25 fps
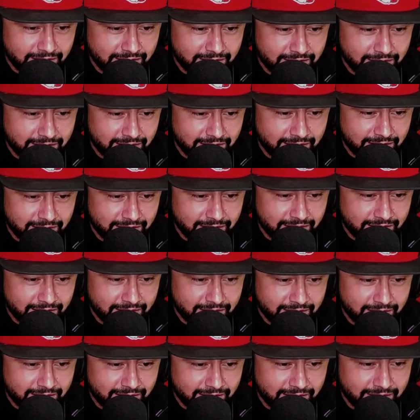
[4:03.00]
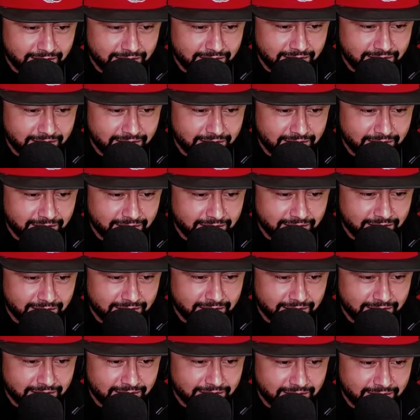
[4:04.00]

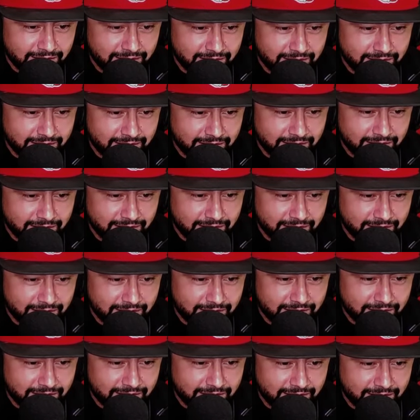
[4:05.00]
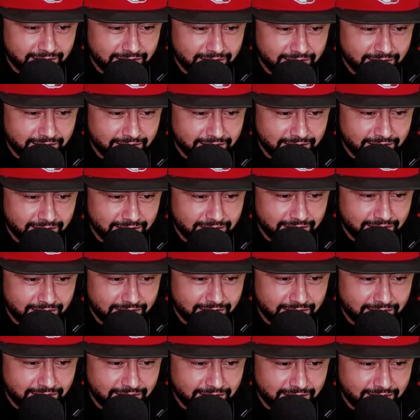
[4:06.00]

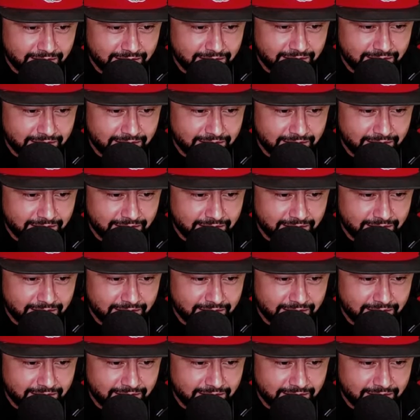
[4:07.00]
Nothing is said.